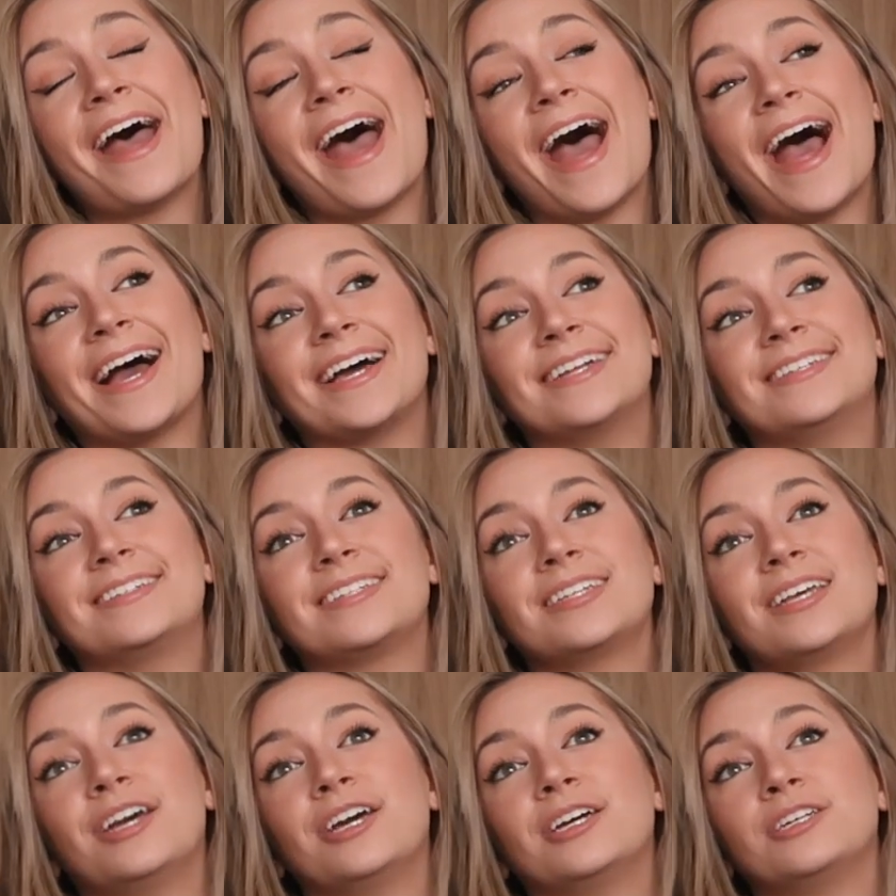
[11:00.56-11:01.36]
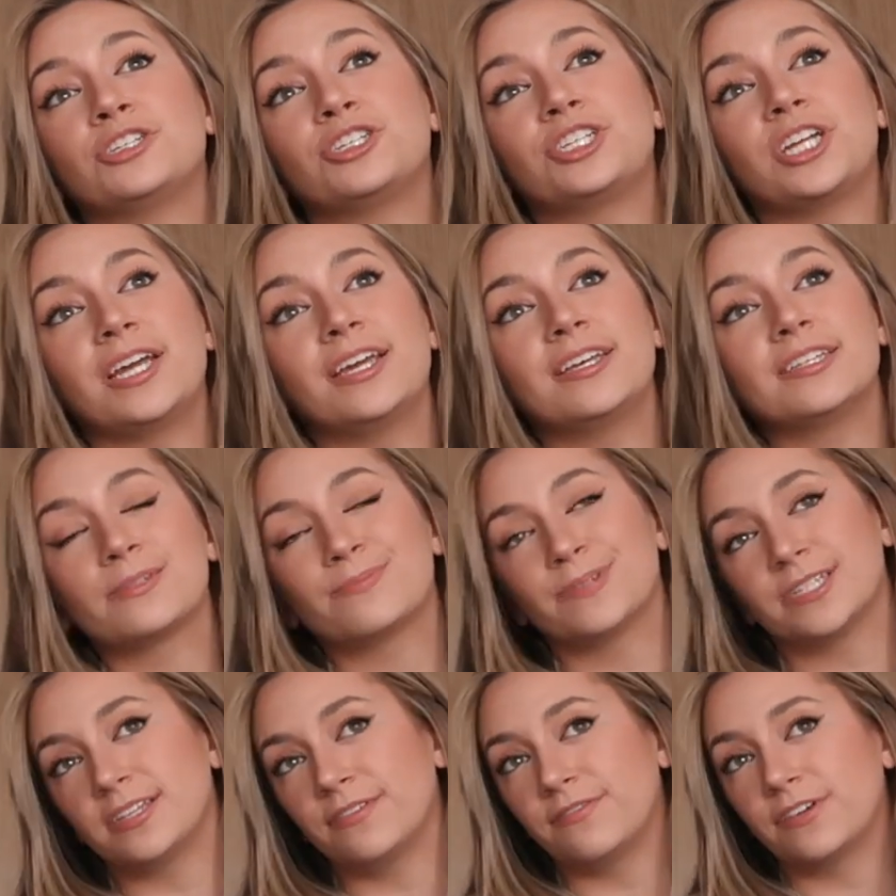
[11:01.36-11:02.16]
And she
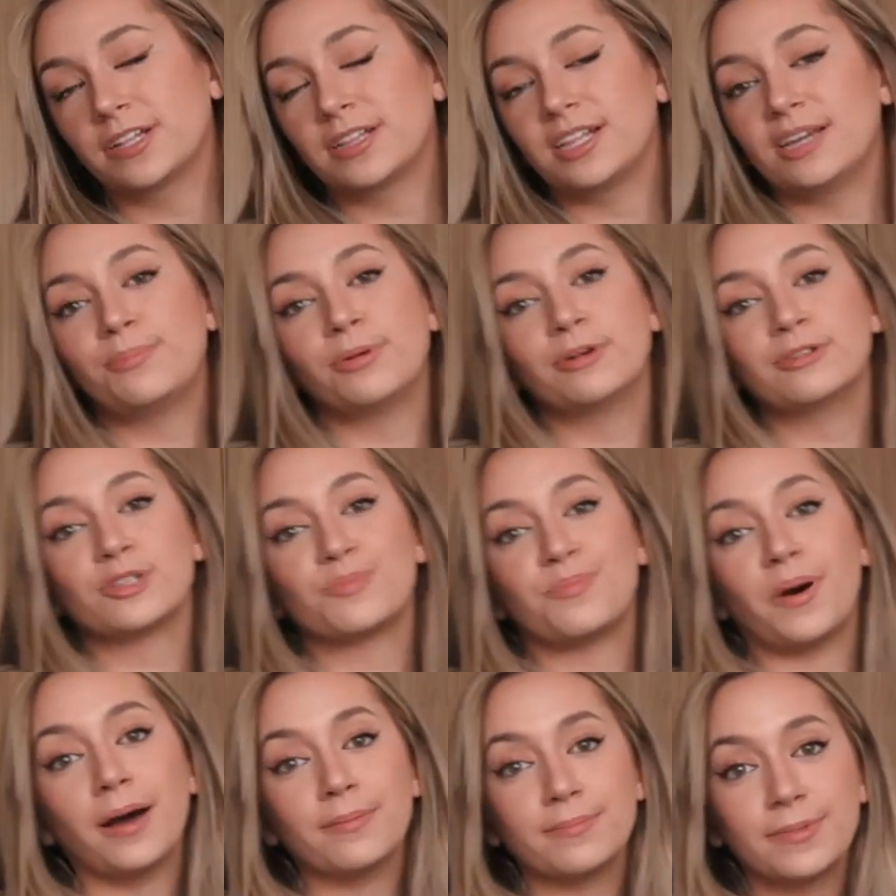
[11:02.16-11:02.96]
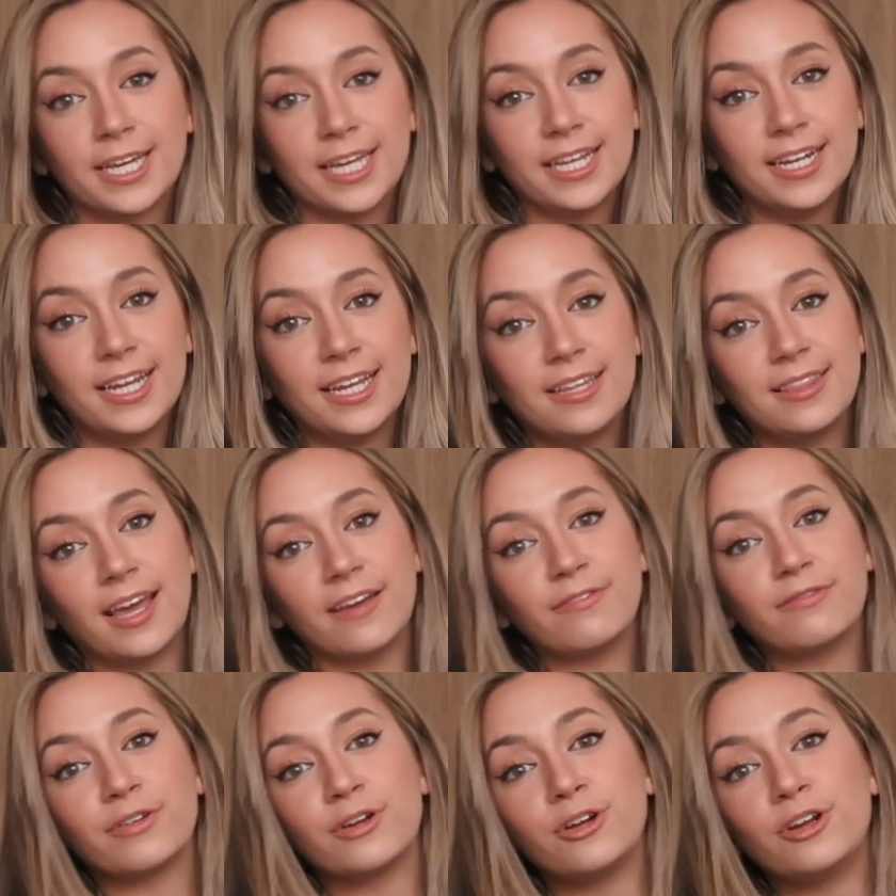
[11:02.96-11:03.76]
specifically puts pumpkin in
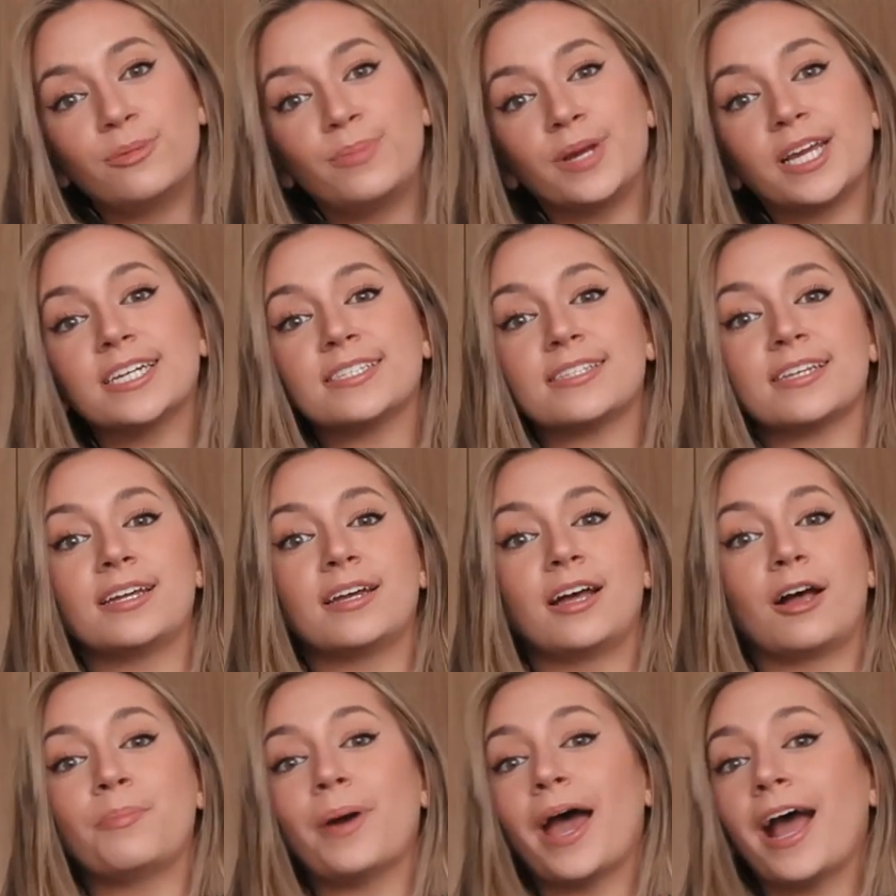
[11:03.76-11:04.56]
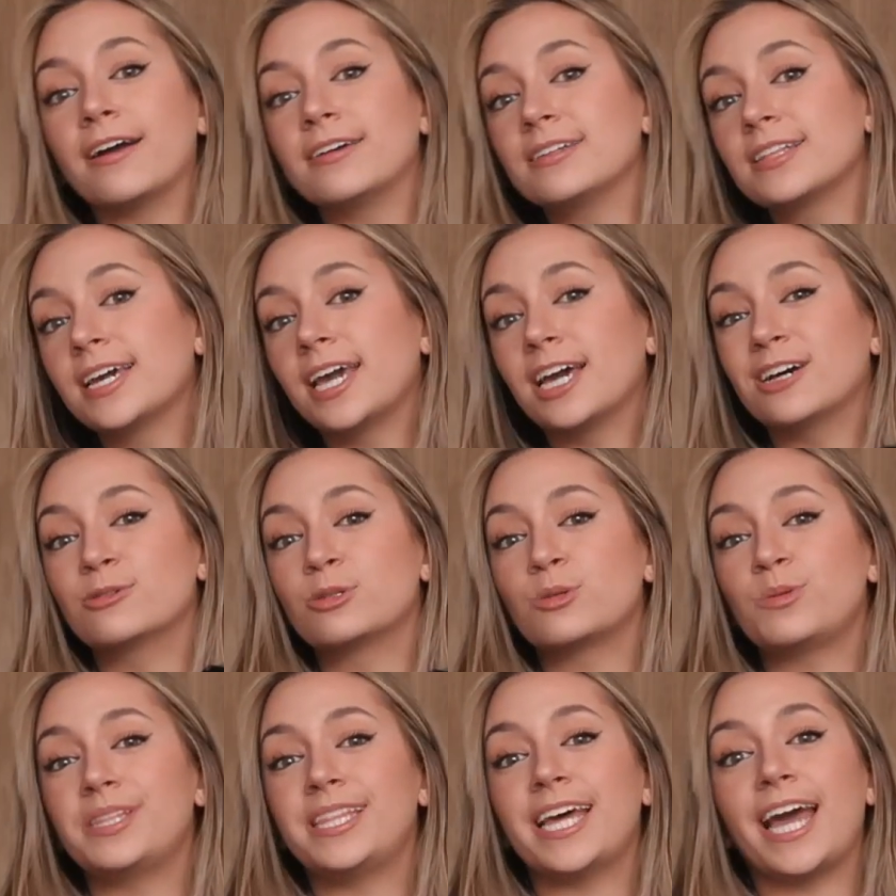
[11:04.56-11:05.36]
their food because it apparently
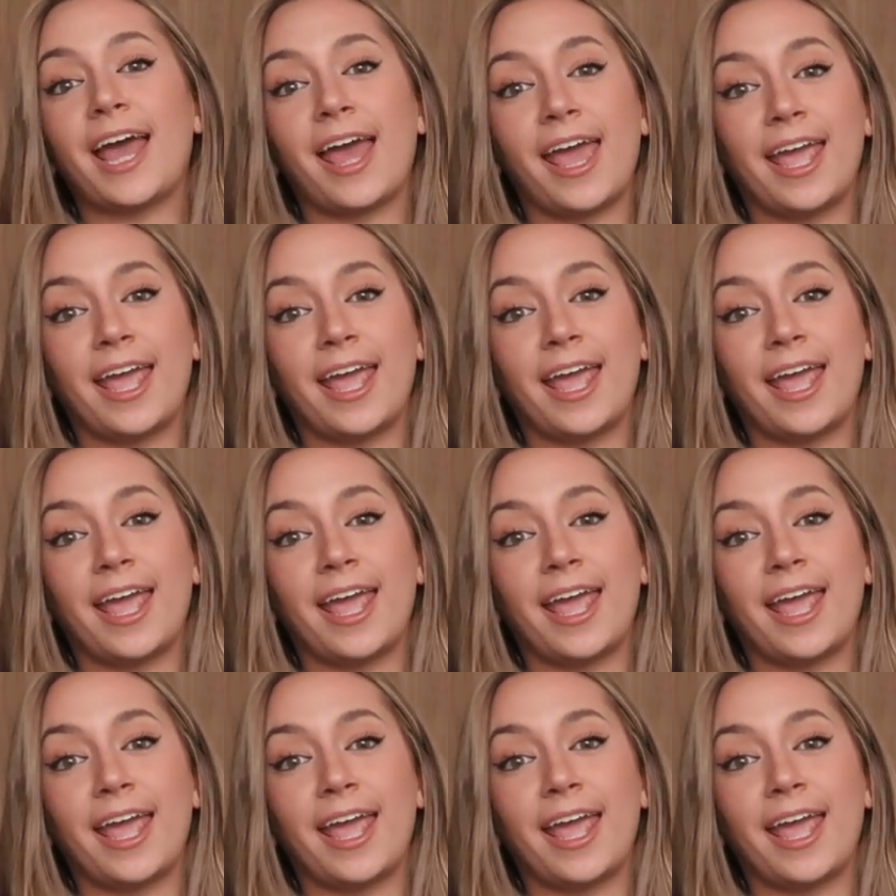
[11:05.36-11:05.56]
helps with their